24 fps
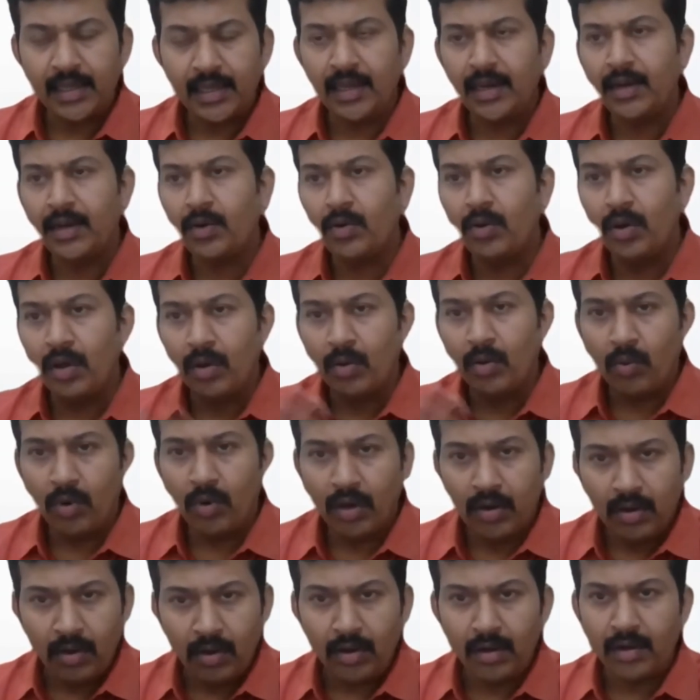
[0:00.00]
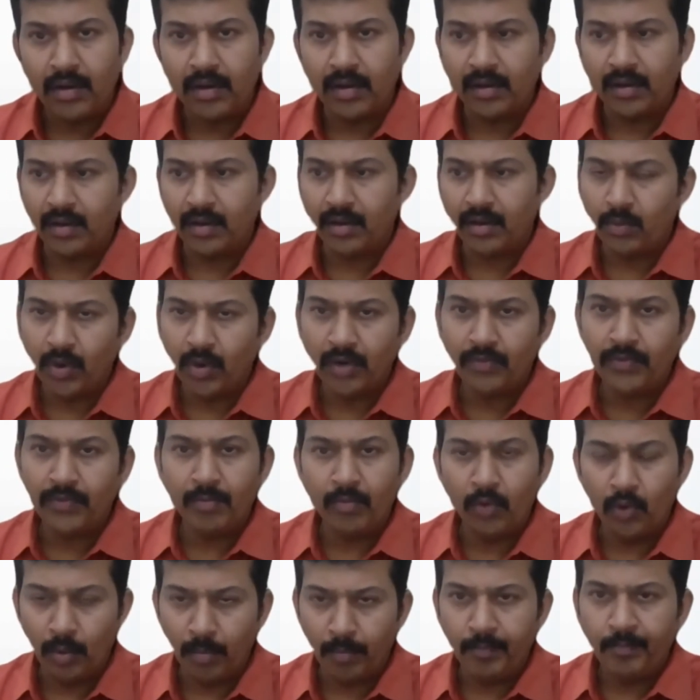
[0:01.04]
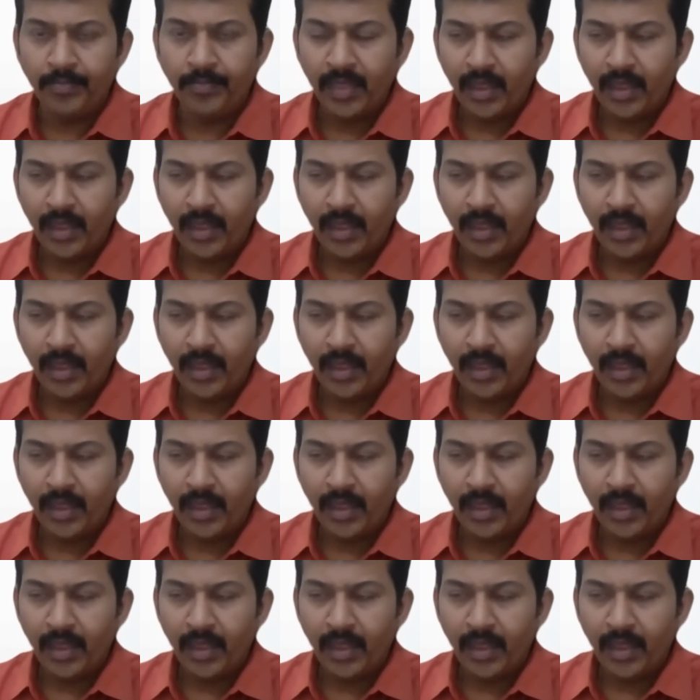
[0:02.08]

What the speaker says: and work from home.